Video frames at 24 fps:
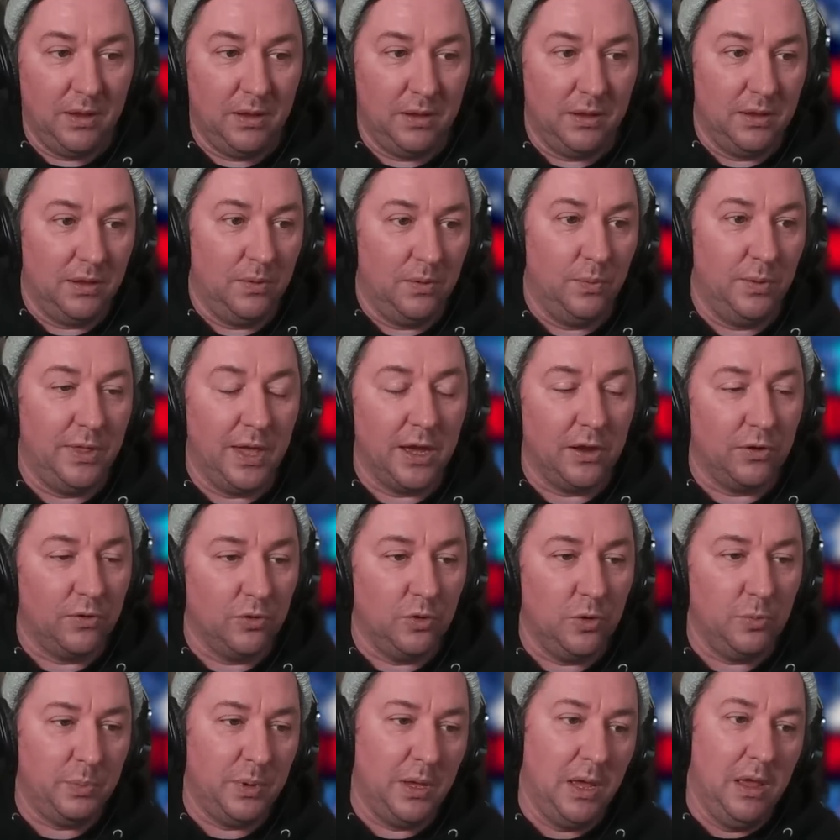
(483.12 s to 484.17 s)
uh, with that
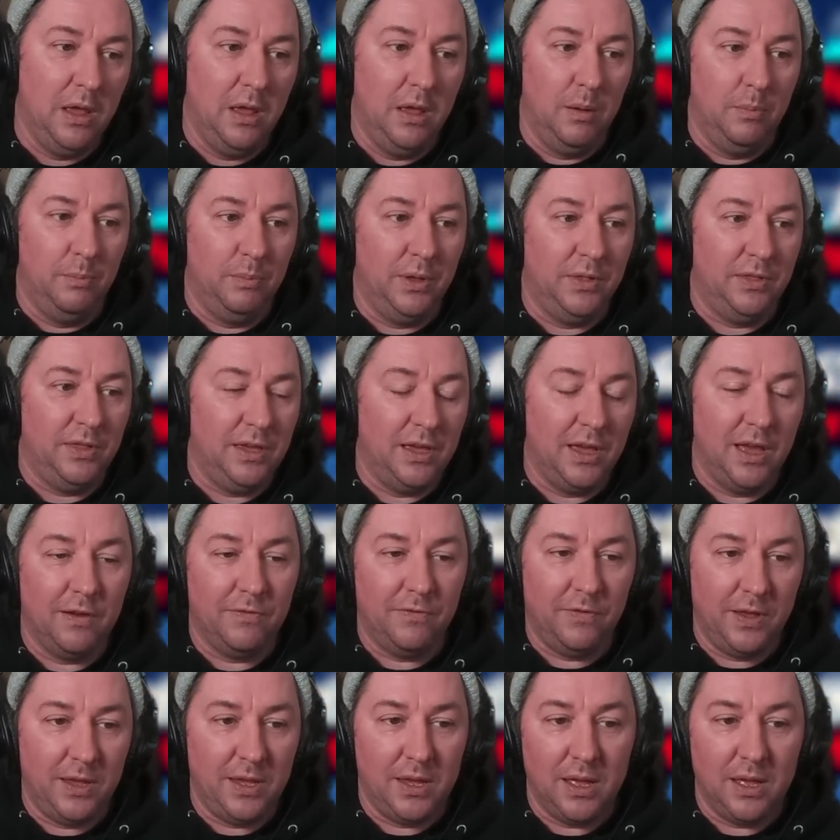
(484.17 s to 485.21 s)
group but the
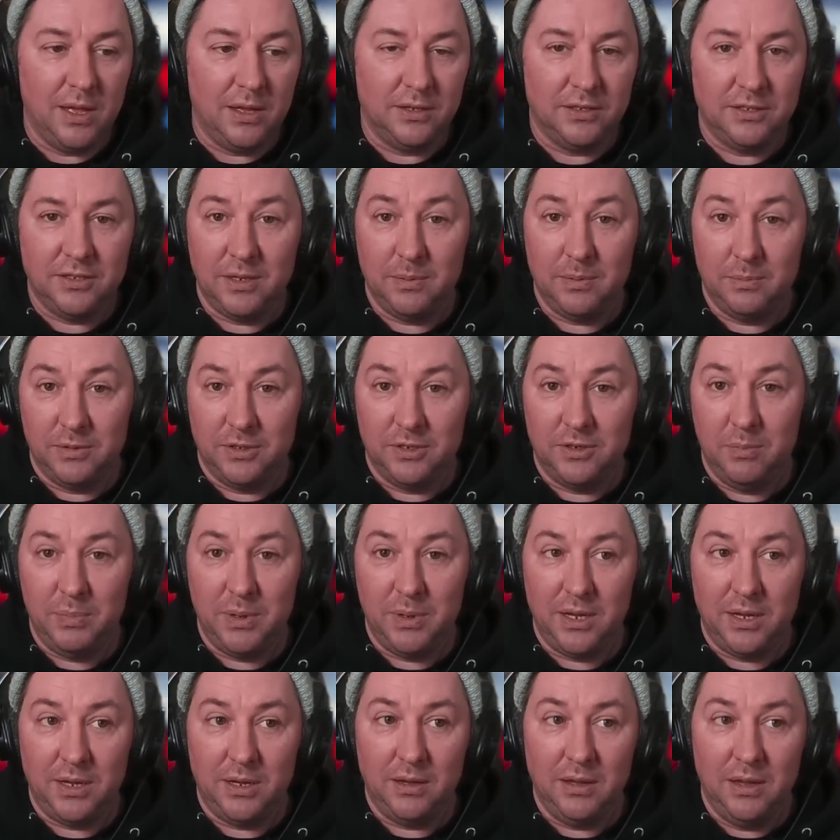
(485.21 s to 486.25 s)
faa seems to
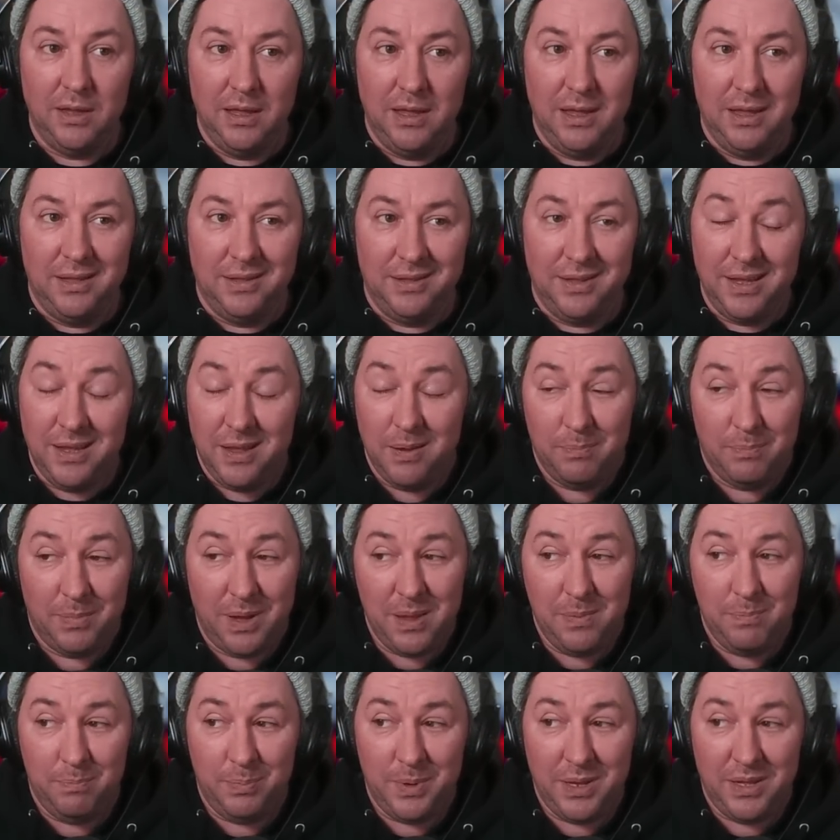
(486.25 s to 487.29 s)
be like it
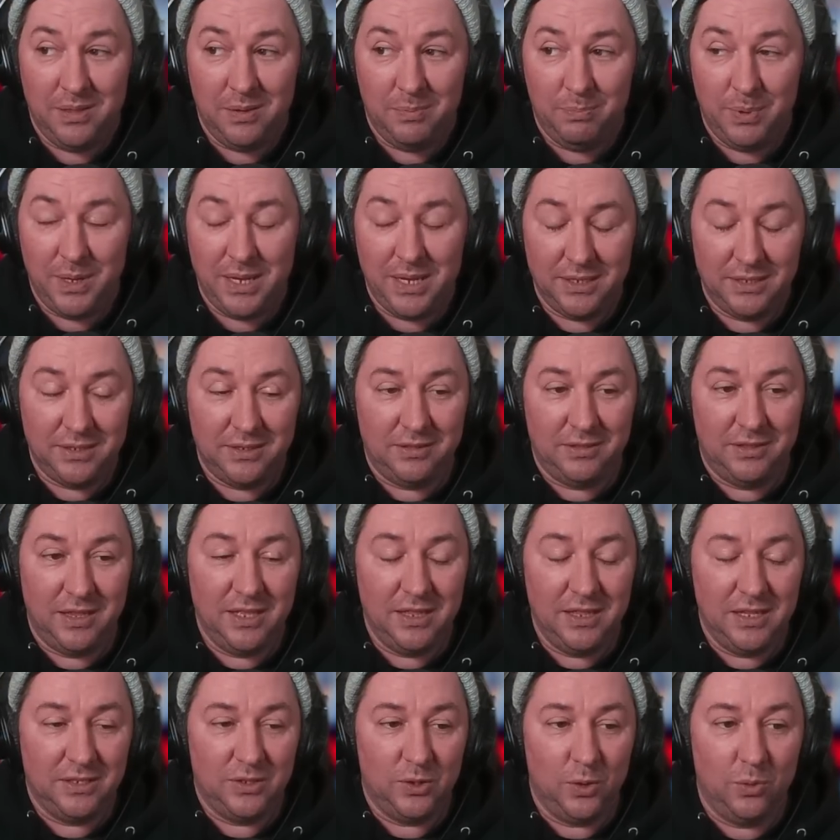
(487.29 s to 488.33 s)
might be the biggest
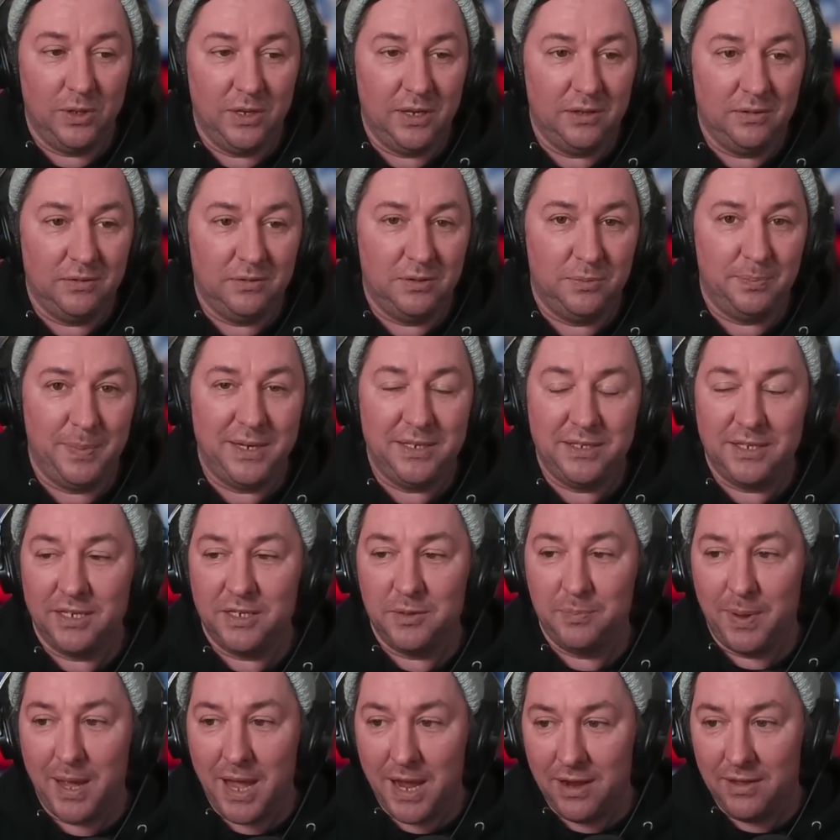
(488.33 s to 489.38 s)
thing that's holding
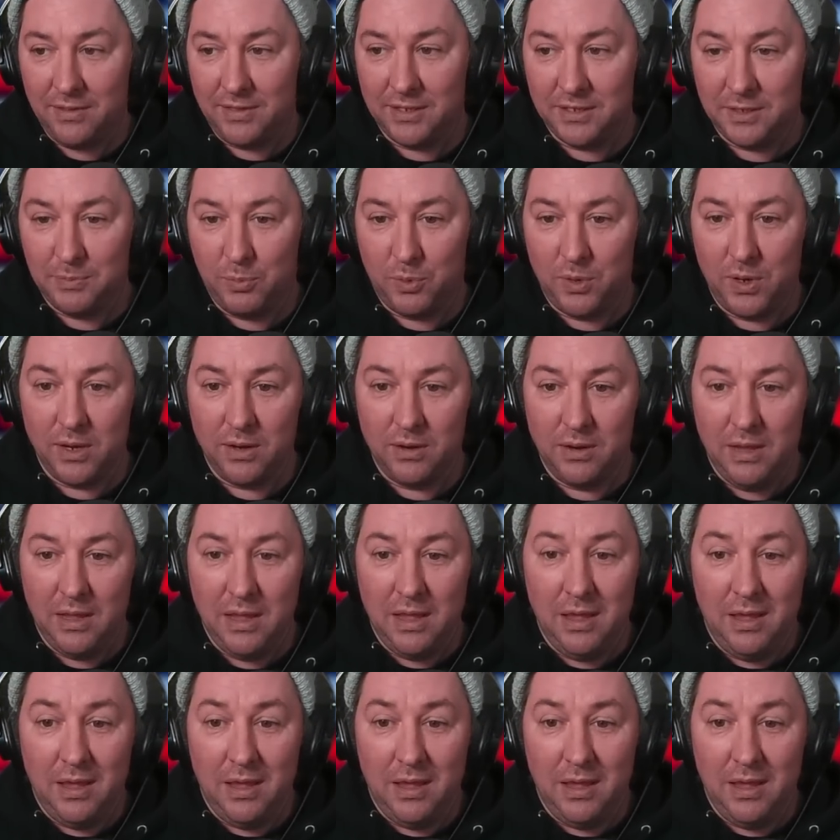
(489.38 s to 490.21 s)
spacex back at this point